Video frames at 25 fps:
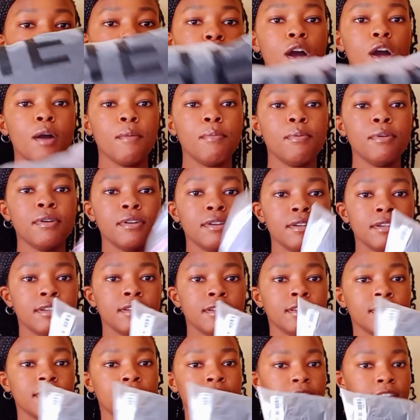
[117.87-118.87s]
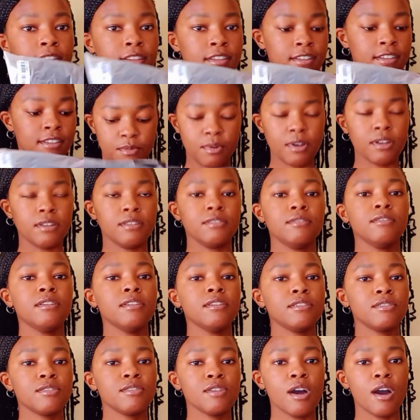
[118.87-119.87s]
top, but
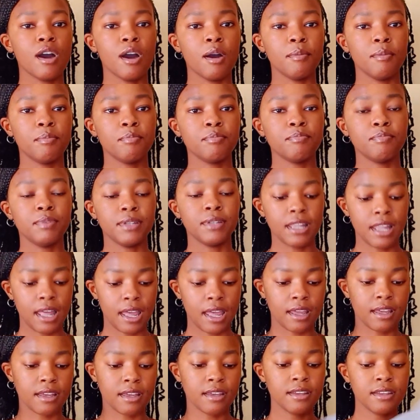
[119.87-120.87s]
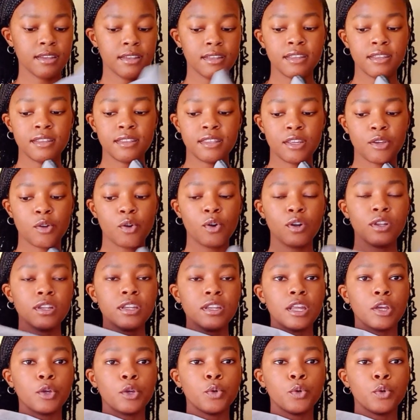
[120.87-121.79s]
not top, but like they call it a